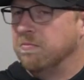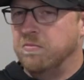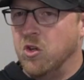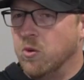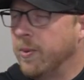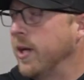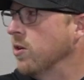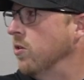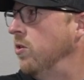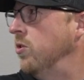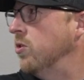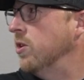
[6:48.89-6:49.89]
no
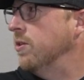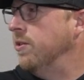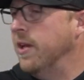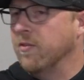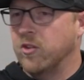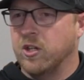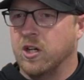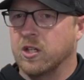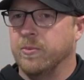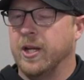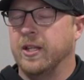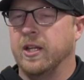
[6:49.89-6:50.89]
micronutrients. Never talked
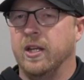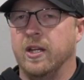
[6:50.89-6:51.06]
about that.